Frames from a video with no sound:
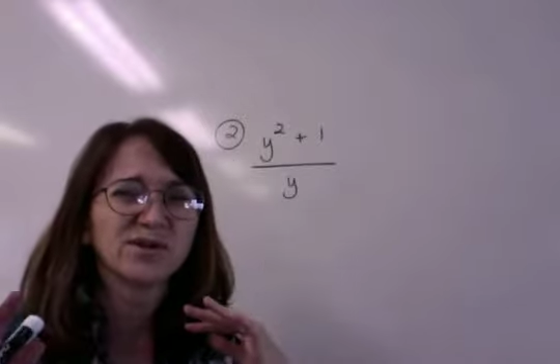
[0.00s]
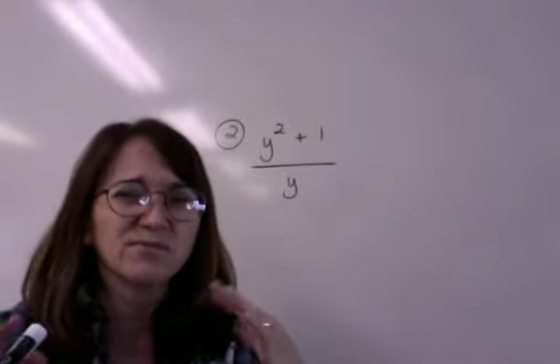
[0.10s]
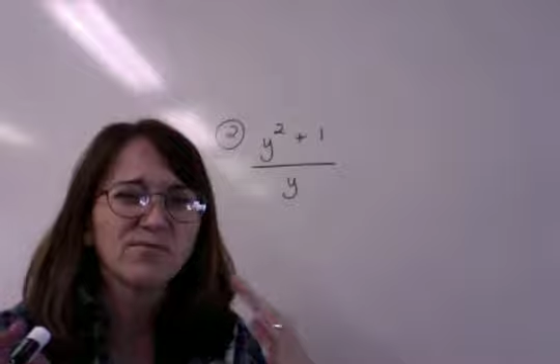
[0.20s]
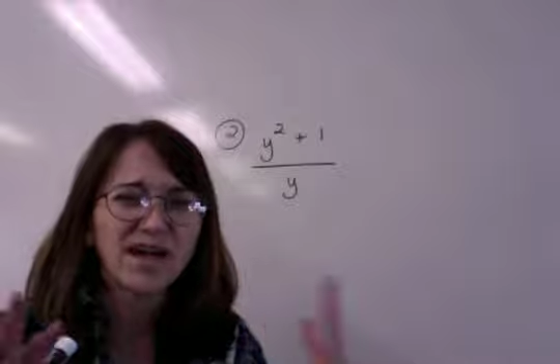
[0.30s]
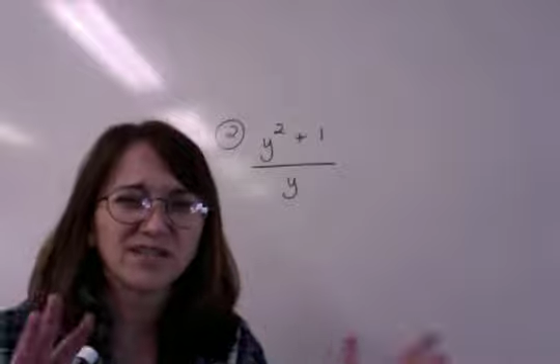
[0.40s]

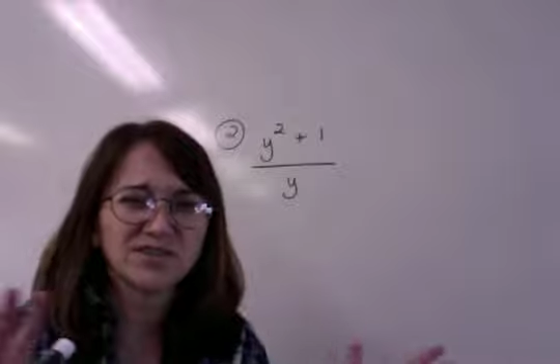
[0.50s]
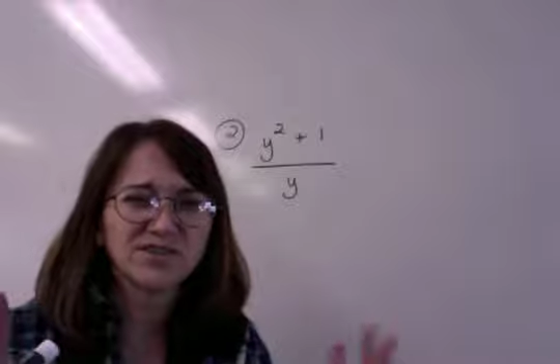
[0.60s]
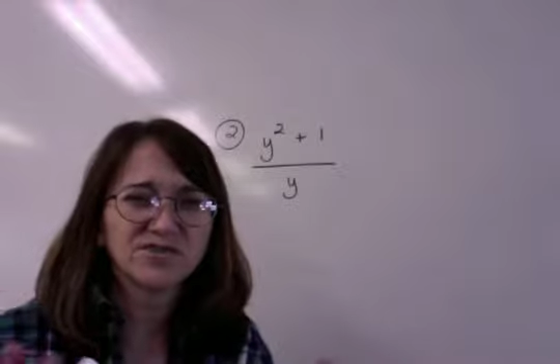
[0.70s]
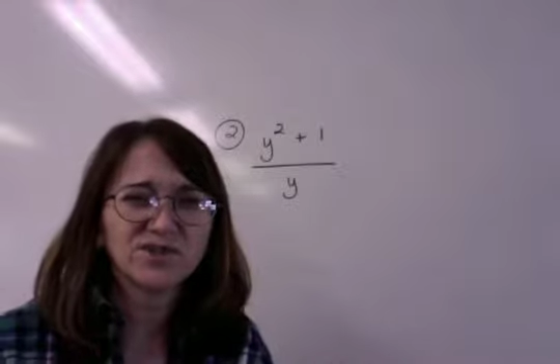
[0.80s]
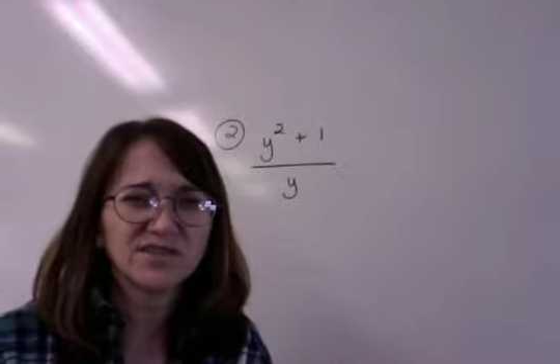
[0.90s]

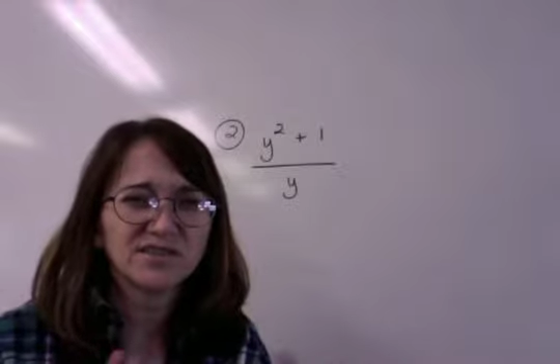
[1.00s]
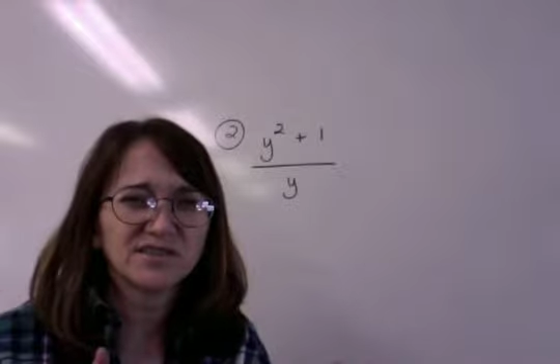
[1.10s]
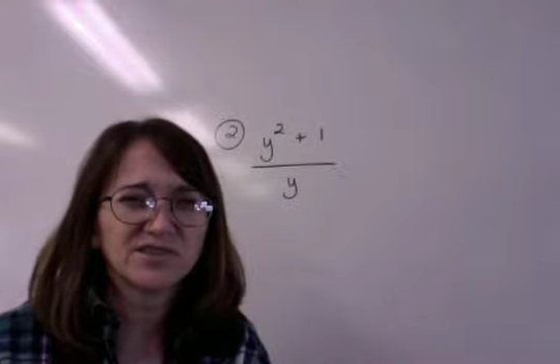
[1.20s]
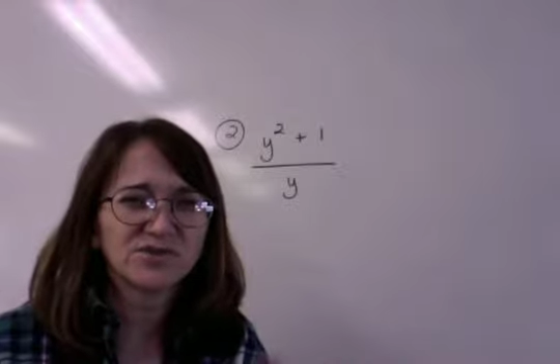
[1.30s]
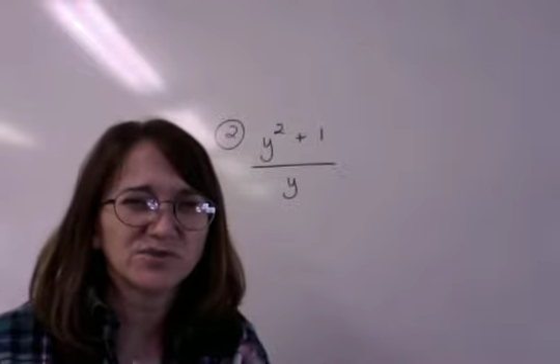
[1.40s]
imaginary
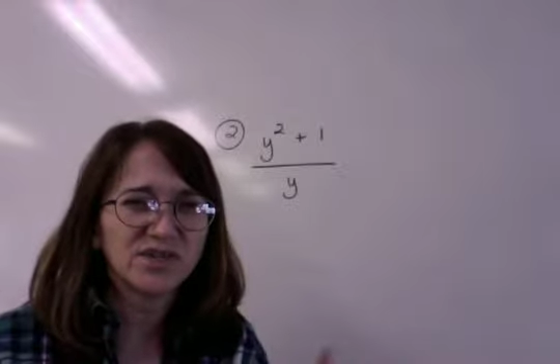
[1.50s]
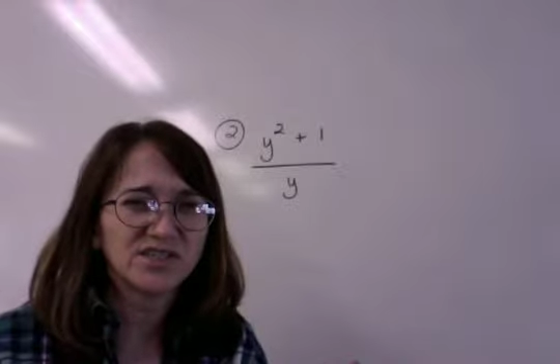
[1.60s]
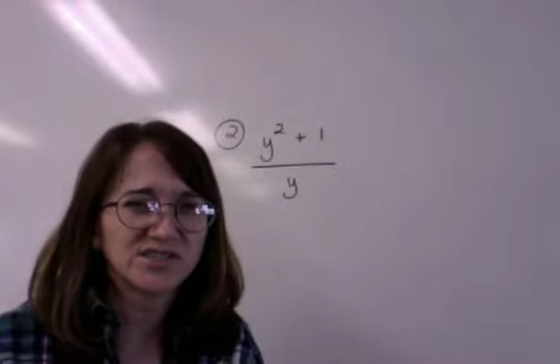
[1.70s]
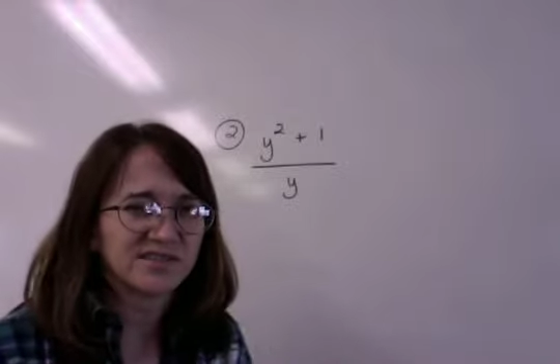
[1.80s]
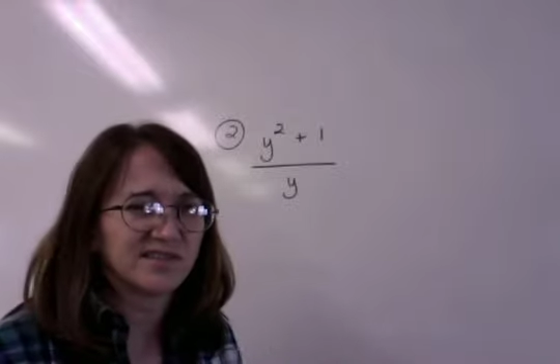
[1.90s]

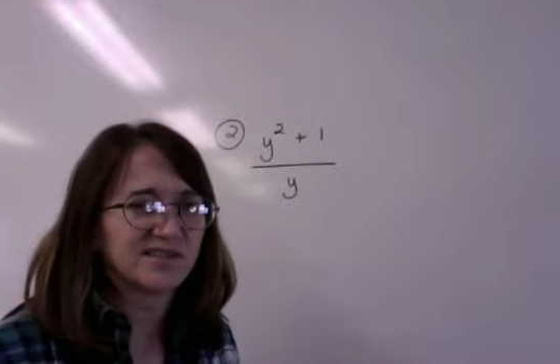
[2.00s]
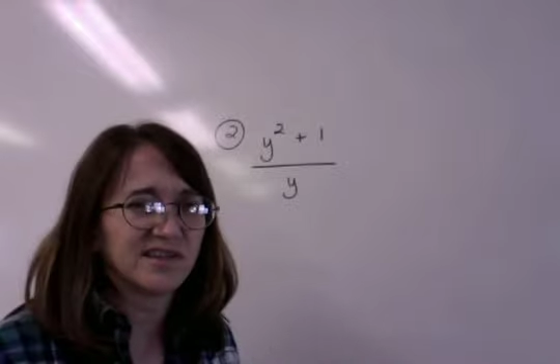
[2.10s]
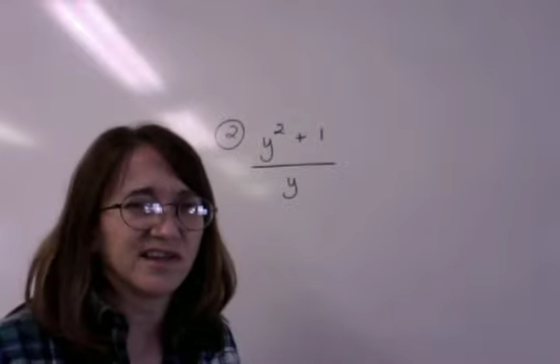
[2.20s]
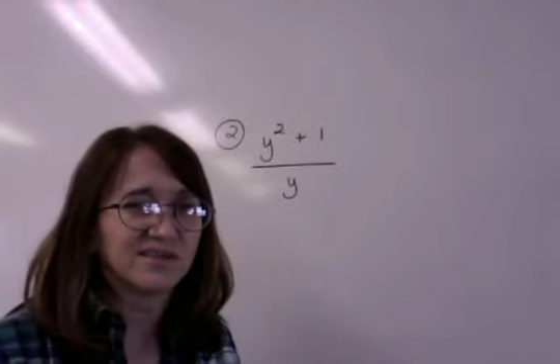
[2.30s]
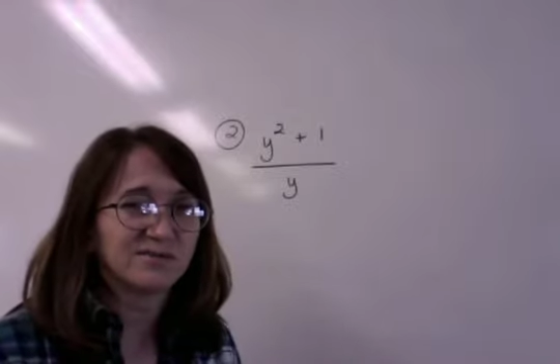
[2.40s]
situations
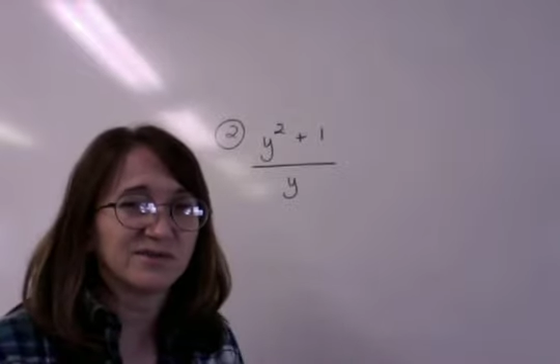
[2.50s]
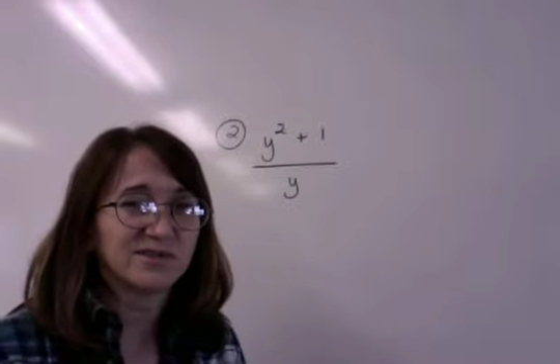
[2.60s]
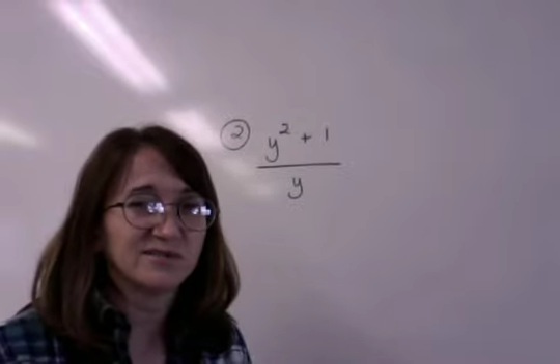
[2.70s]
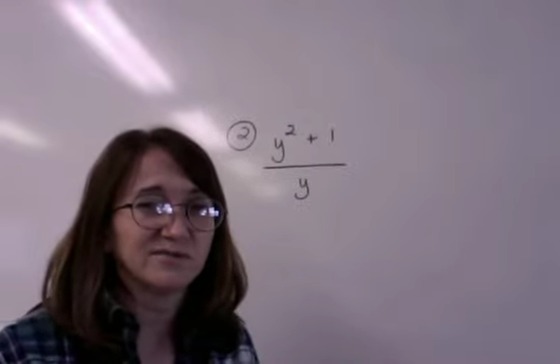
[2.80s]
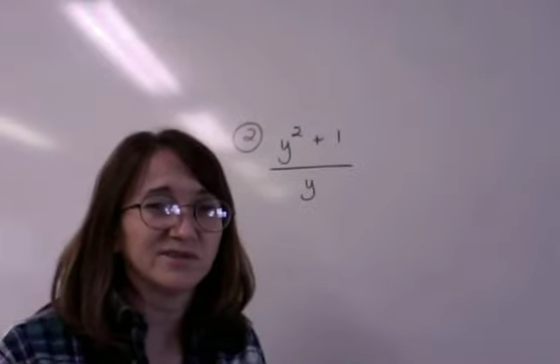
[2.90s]
that
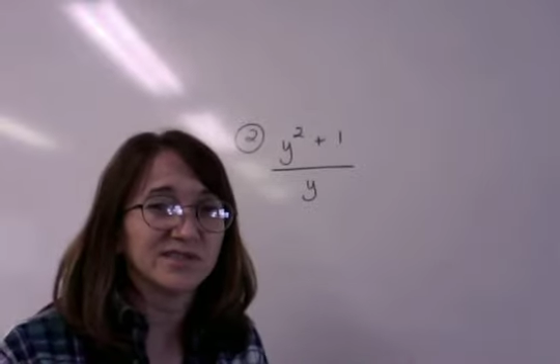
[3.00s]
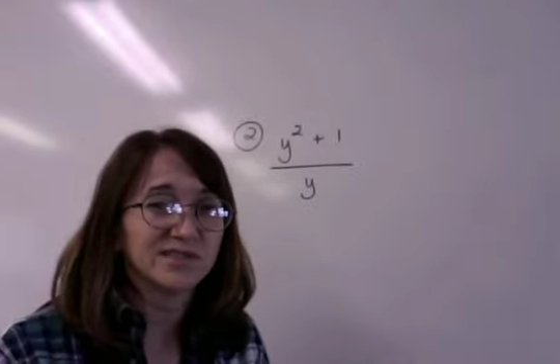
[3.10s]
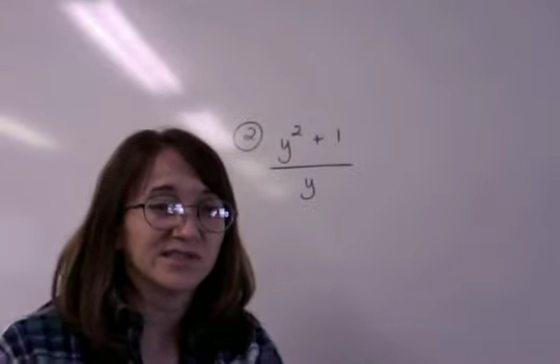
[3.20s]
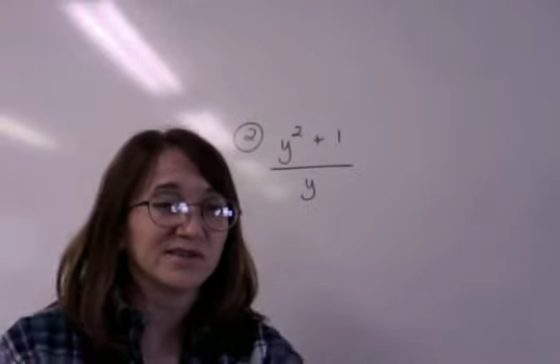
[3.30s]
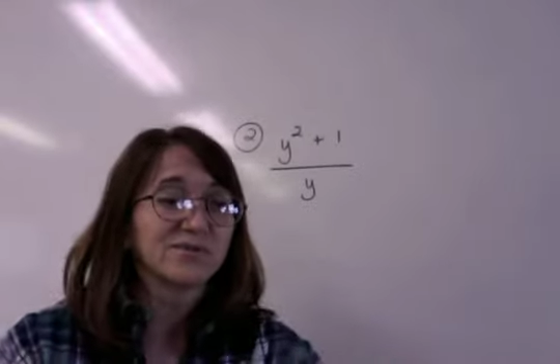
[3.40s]
we
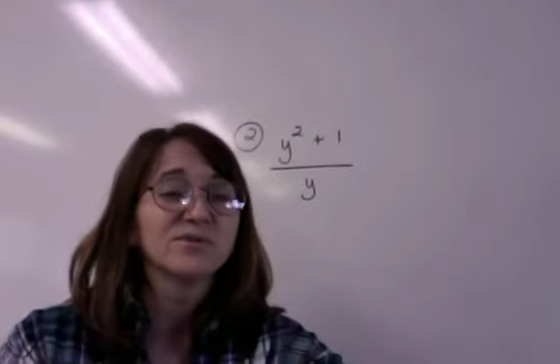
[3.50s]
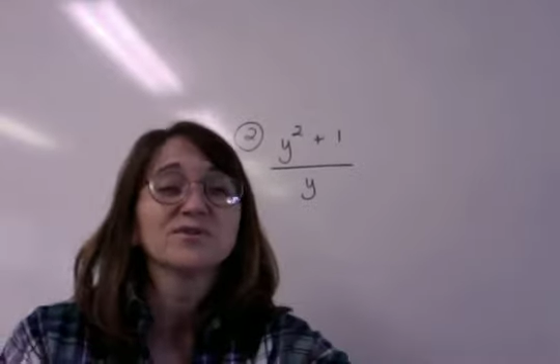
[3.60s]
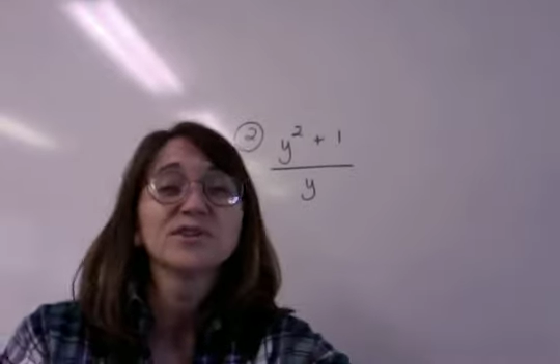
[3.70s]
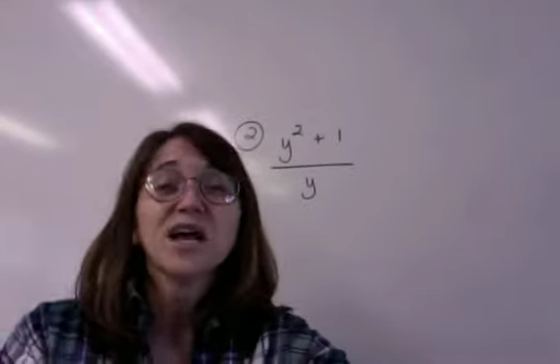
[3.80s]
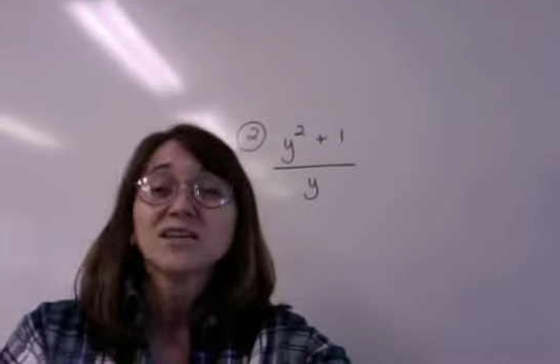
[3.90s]
really don't
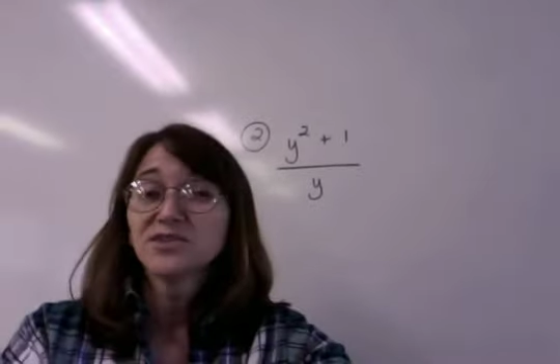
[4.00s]
want.